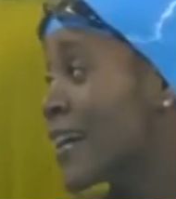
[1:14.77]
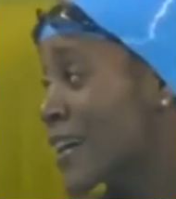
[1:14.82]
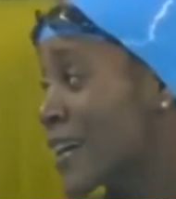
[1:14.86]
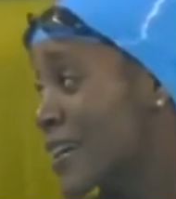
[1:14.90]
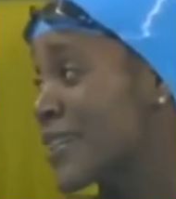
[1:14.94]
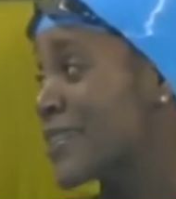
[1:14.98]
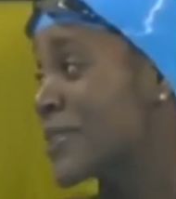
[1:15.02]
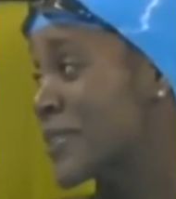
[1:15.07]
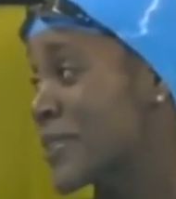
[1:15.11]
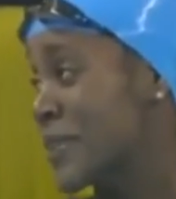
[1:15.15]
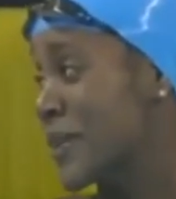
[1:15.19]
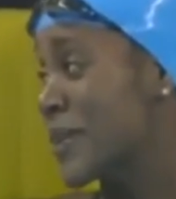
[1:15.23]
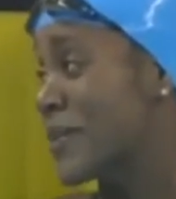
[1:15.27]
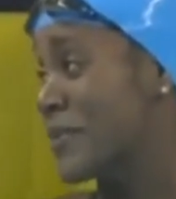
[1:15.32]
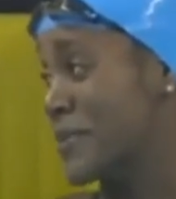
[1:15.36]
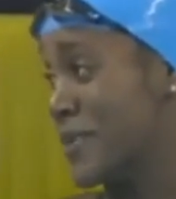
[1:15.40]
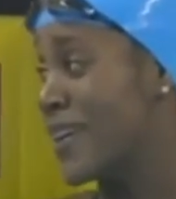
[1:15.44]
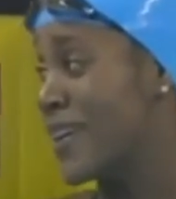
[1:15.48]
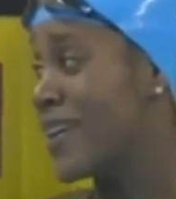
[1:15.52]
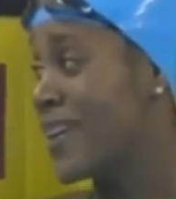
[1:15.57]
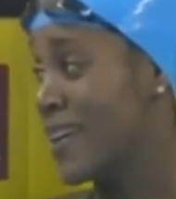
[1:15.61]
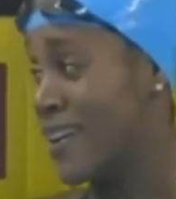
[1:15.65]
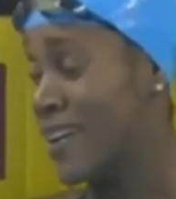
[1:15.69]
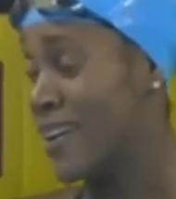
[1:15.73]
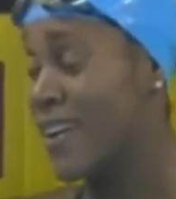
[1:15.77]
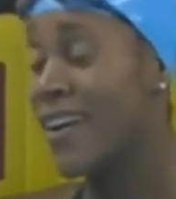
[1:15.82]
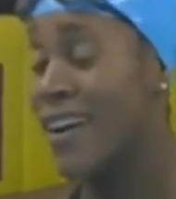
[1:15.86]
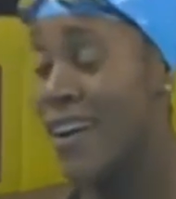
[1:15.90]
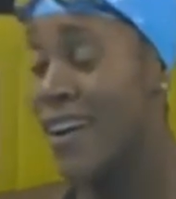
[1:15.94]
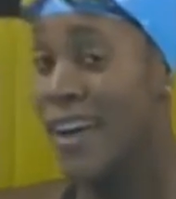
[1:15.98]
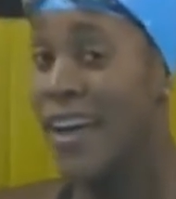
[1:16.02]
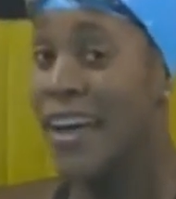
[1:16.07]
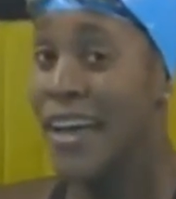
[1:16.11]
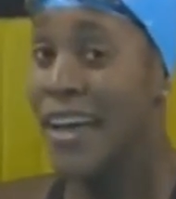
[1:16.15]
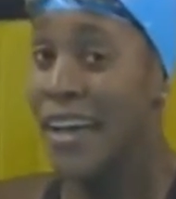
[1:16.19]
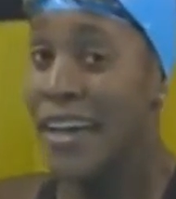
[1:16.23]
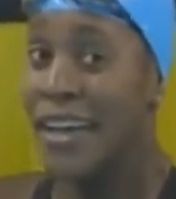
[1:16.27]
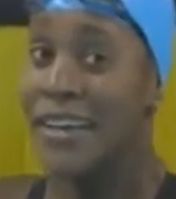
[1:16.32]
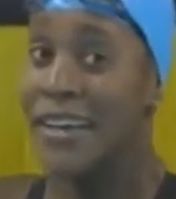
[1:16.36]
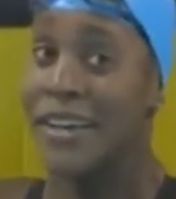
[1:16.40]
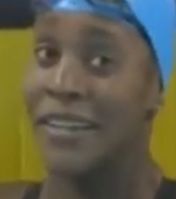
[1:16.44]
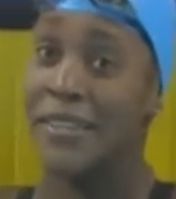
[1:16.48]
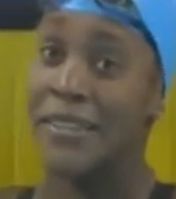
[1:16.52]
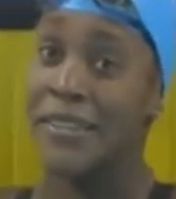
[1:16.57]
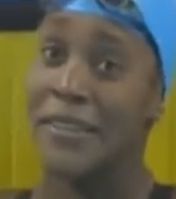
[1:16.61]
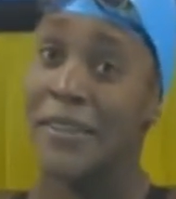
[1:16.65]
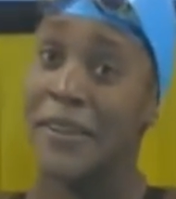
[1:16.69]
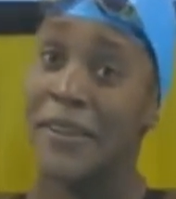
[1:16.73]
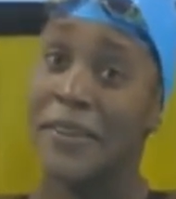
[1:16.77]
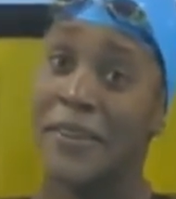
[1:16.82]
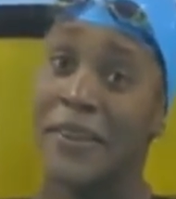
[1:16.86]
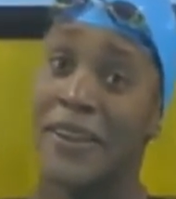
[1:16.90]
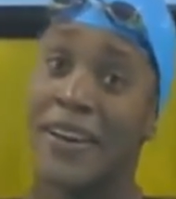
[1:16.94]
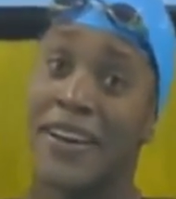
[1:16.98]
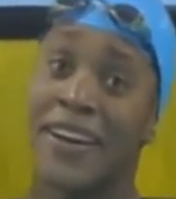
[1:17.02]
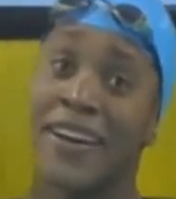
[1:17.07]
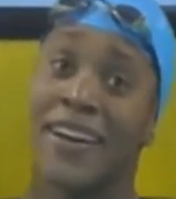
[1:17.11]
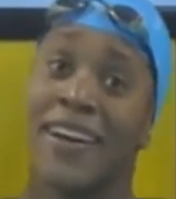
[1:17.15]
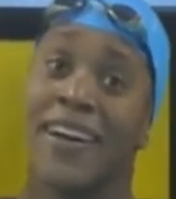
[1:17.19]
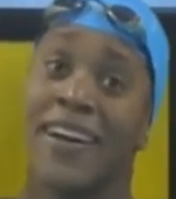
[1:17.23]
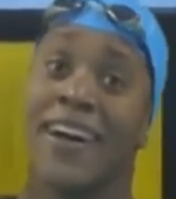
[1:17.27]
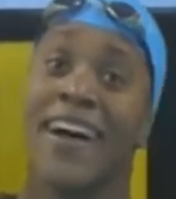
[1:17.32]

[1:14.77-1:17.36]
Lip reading: who are creative and resilient.